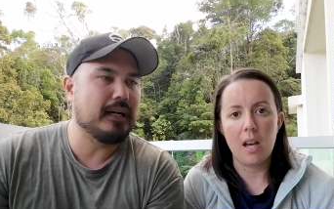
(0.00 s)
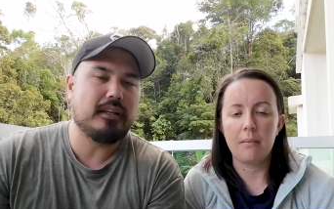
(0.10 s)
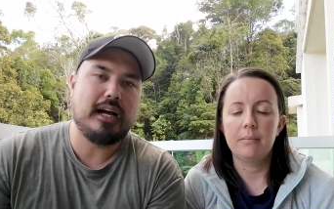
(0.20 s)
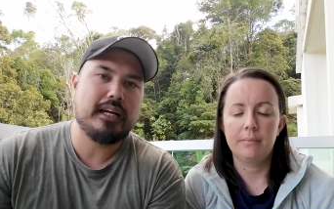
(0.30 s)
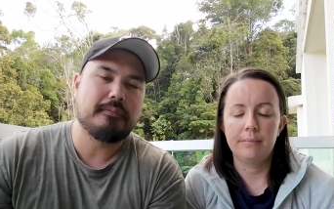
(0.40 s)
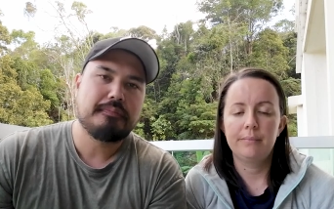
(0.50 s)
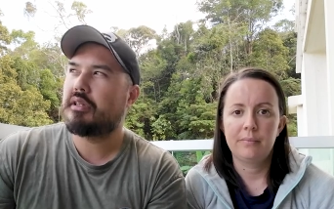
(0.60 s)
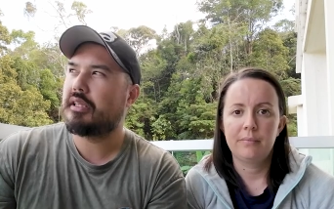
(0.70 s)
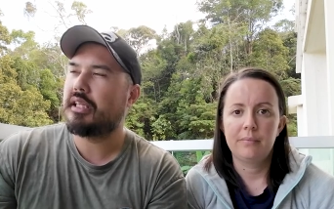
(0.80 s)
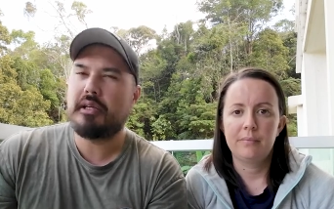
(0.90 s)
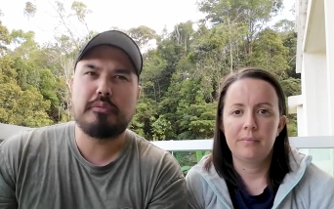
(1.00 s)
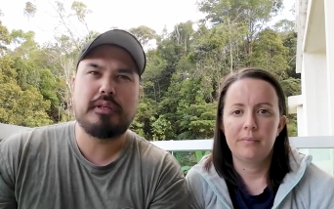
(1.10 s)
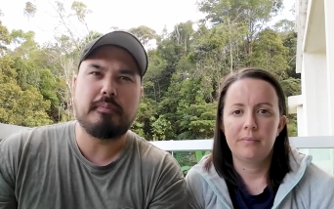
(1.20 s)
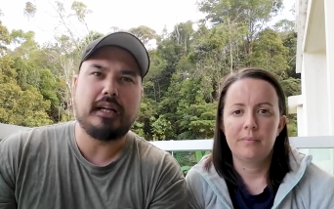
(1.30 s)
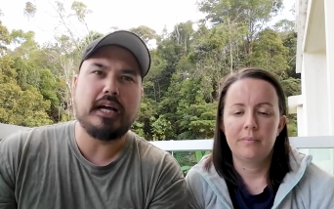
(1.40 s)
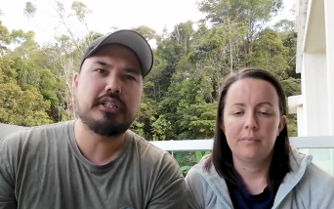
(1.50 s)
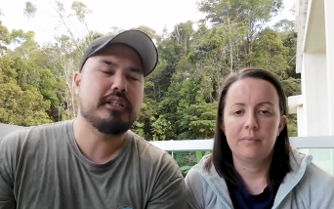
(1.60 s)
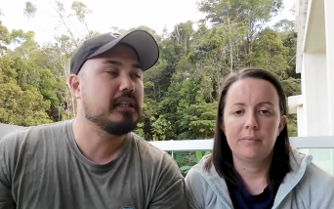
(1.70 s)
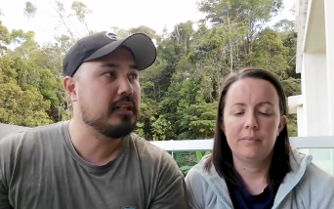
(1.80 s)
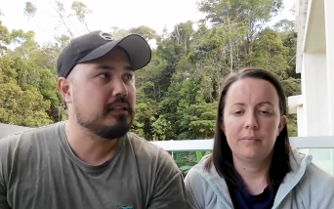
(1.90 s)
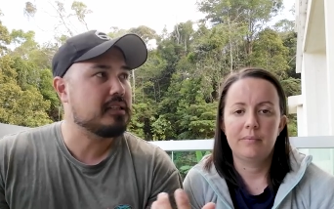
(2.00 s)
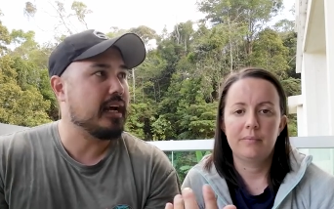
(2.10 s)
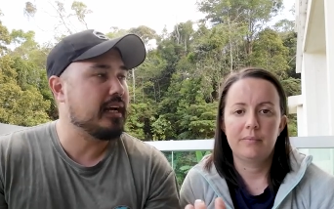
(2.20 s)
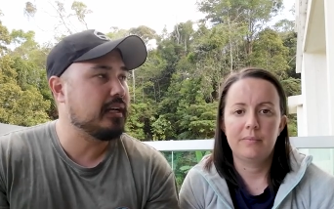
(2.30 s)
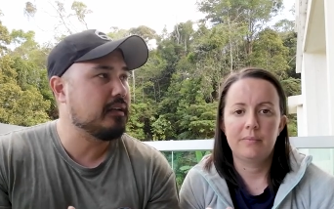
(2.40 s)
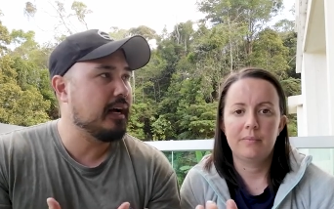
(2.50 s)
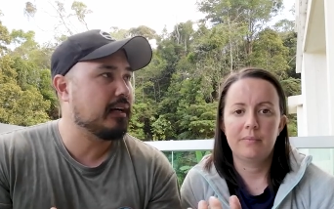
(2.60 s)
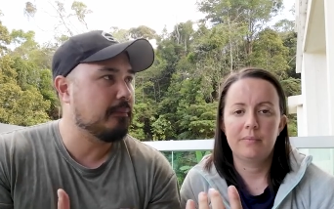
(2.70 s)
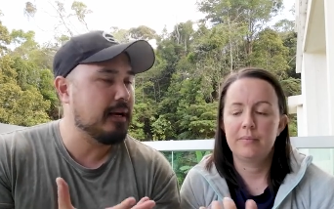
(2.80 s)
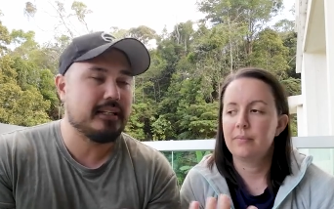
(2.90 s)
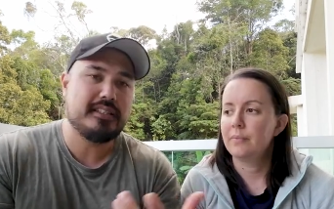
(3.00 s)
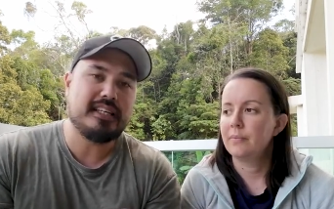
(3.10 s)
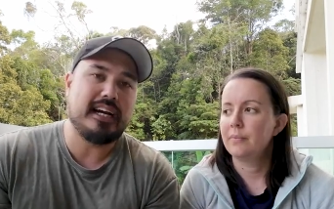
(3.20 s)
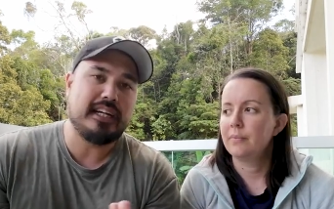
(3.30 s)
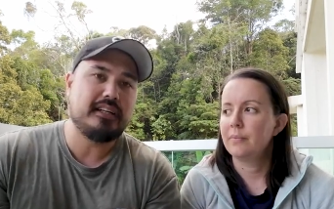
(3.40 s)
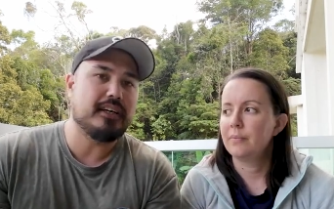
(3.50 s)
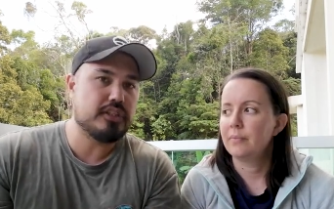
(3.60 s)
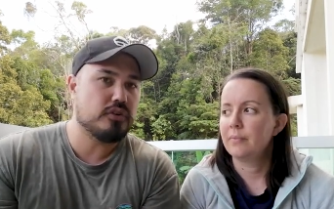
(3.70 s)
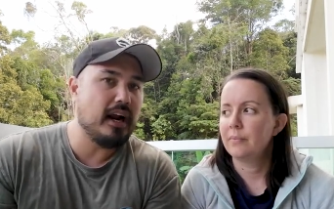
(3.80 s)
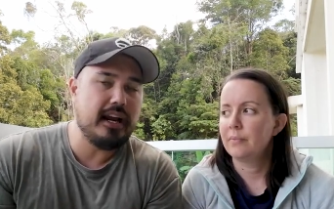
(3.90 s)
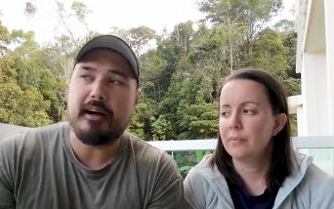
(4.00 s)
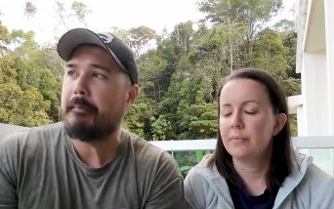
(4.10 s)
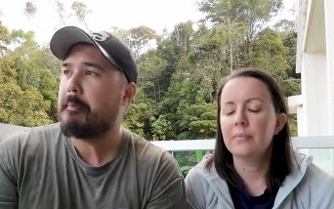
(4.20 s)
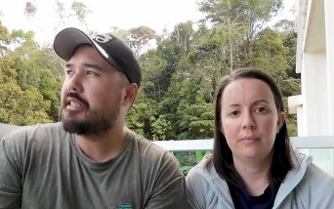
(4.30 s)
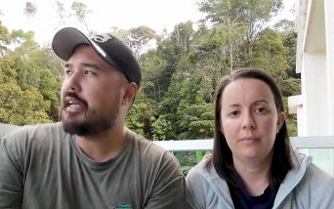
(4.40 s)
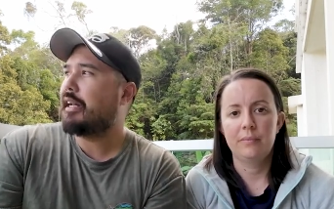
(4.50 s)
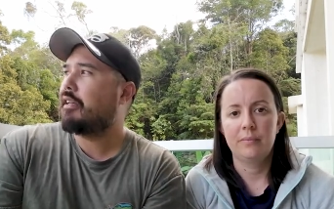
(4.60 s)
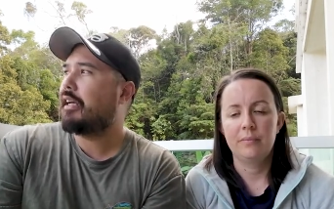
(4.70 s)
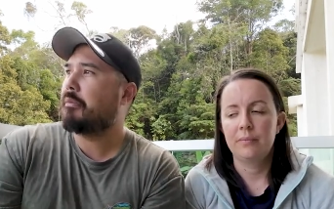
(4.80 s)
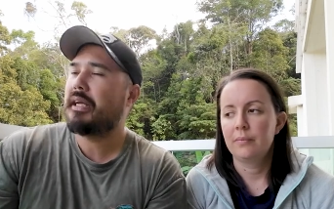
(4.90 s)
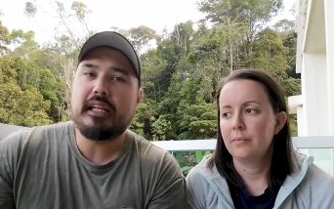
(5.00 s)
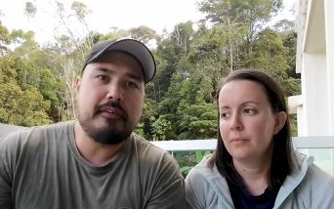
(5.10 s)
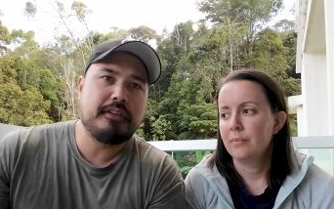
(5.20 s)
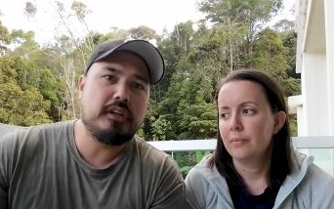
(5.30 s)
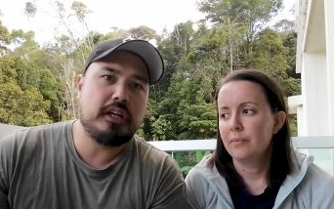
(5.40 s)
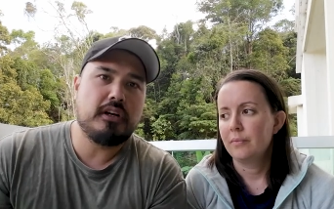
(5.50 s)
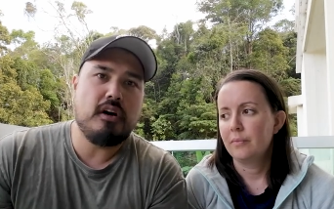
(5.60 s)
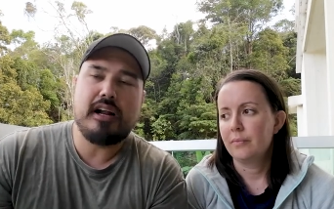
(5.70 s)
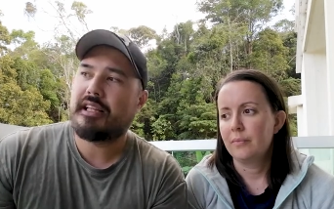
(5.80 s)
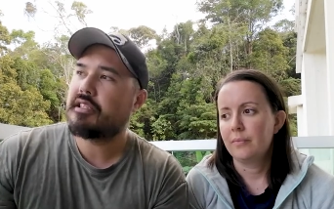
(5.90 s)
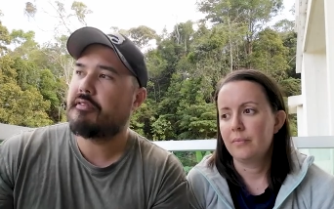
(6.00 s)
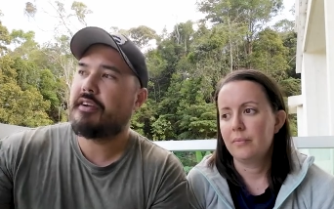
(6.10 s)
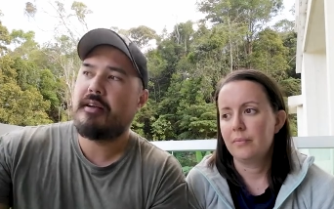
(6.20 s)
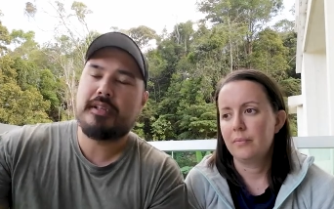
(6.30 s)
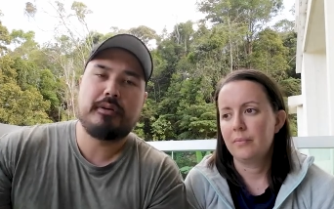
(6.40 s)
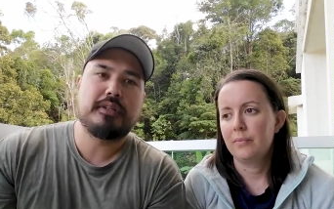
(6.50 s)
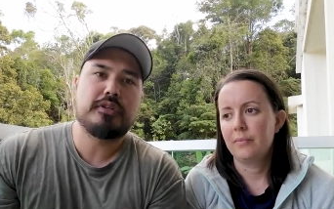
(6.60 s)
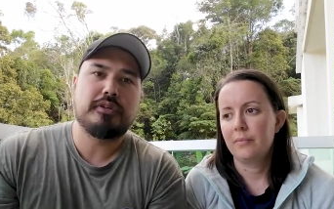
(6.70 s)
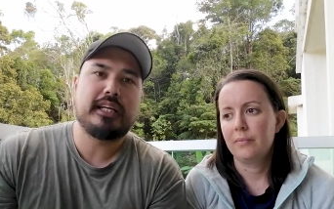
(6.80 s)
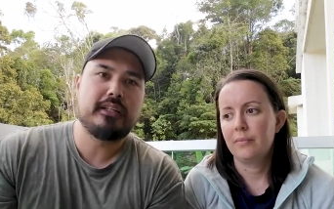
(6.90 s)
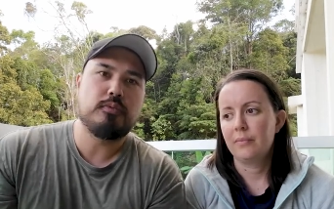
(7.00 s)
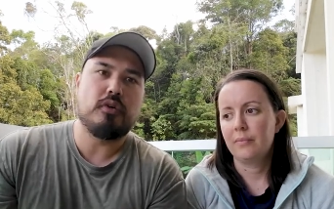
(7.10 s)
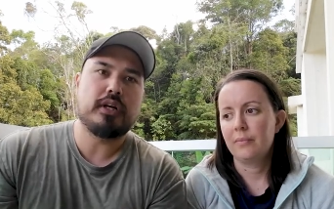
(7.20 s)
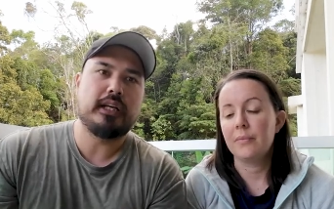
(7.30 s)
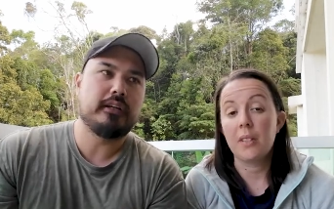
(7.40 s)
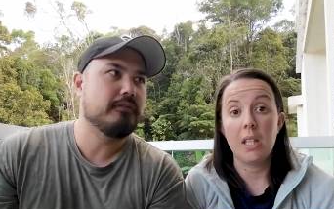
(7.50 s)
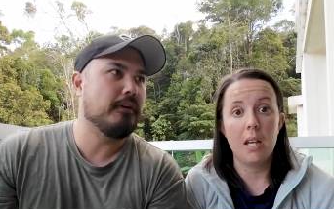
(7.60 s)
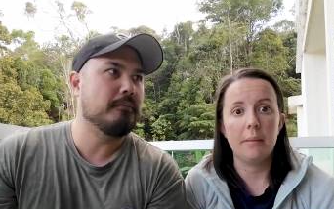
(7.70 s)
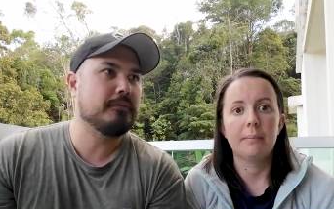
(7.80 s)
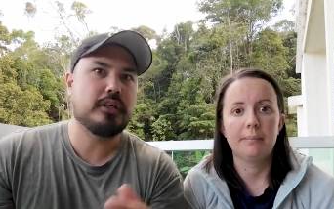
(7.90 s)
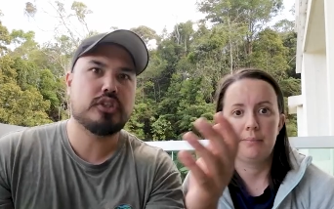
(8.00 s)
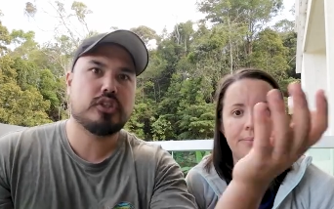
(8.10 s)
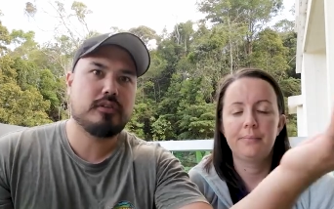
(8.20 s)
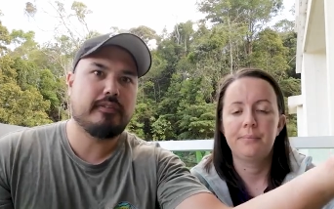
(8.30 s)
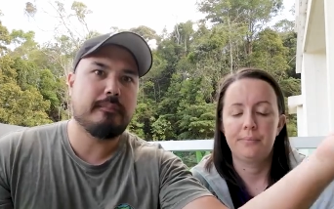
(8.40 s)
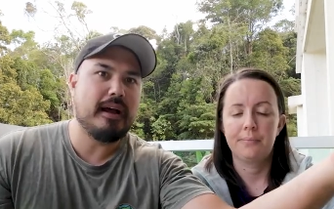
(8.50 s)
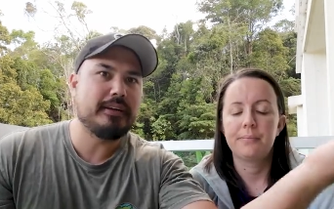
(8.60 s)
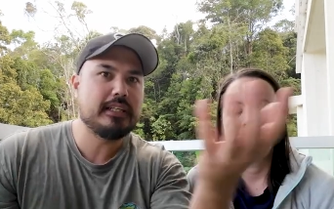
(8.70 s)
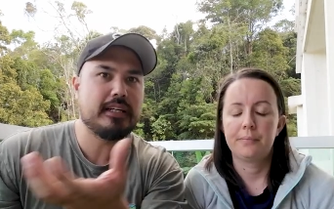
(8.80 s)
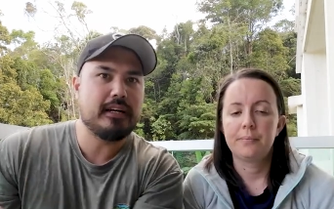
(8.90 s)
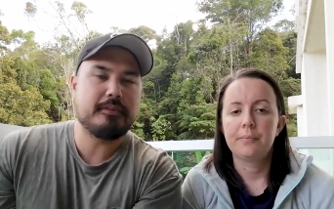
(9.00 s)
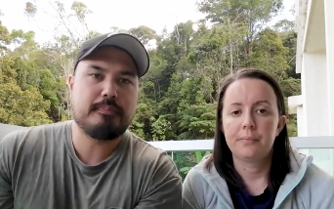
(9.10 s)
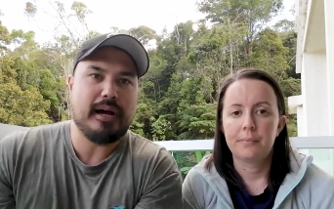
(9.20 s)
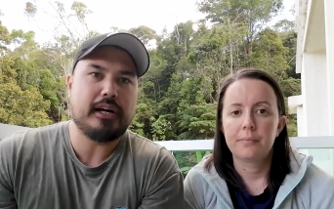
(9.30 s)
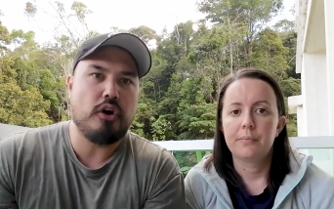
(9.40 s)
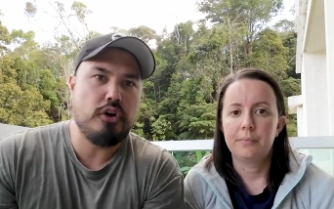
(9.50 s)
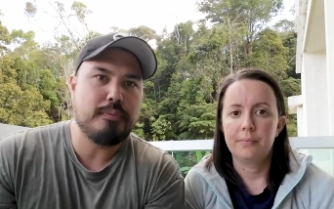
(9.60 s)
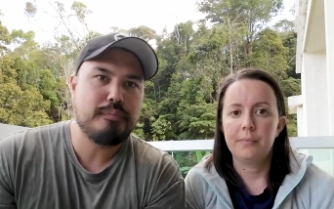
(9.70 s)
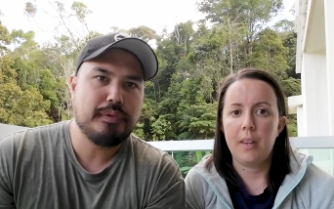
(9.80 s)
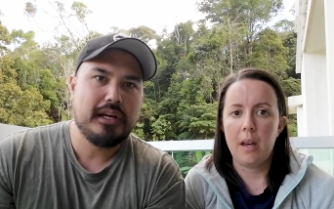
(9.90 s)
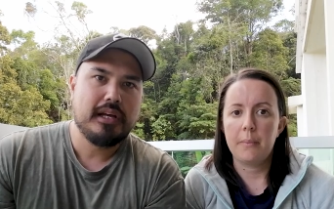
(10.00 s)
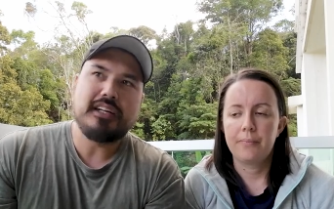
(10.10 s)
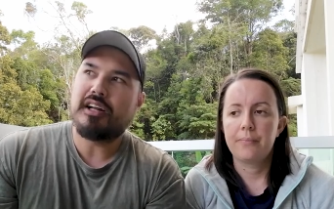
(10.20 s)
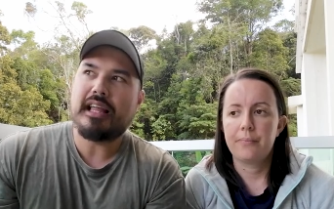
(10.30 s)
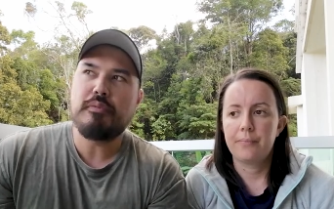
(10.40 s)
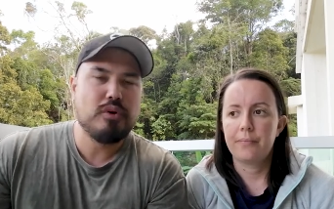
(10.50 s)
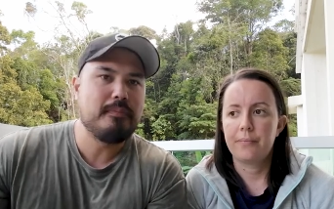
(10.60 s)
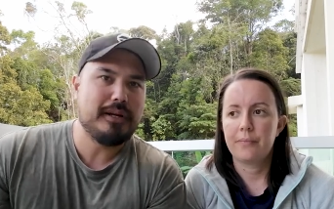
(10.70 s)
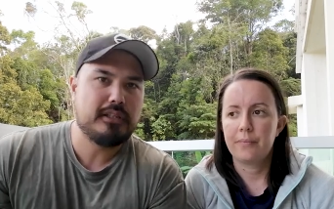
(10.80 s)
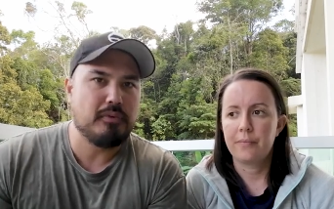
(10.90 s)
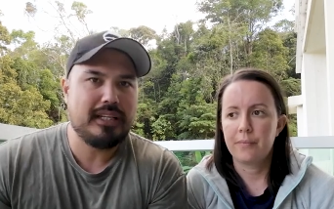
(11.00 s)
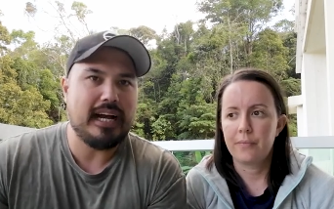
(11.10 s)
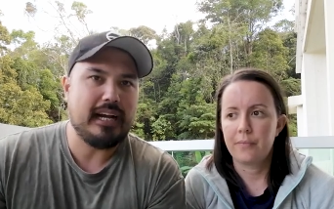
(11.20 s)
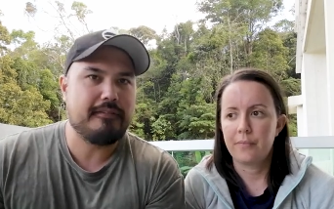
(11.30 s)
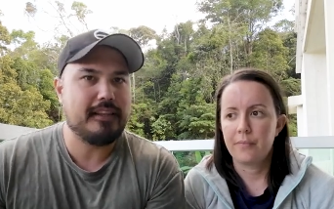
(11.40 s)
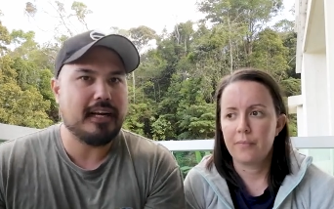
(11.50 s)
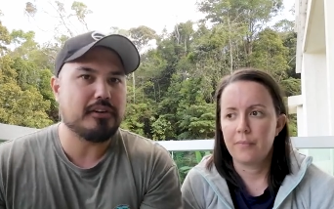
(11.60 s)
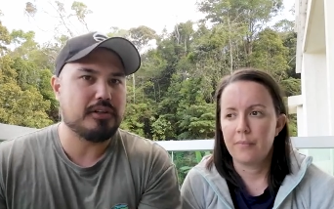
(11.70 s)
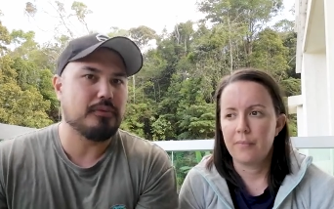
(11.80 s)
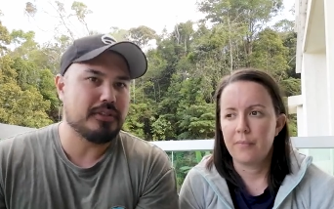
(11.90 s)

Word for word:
Speaker 1: But like, the thing with Malaysia then, say, compared to say Australia, is that it'll be 11:30 at night and there's a family with two kids walking from having dinner back home. You know, they wouldn't be doing that if the country